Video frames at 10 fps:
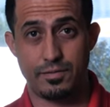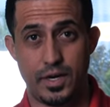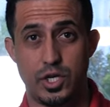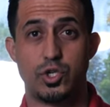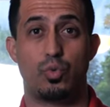
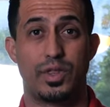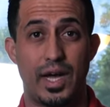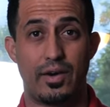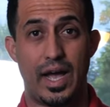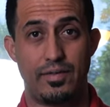finish
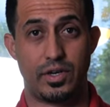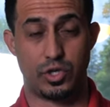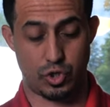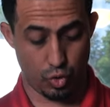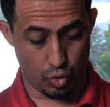without having
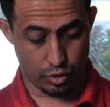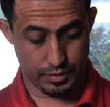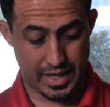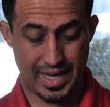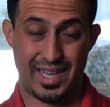to tool,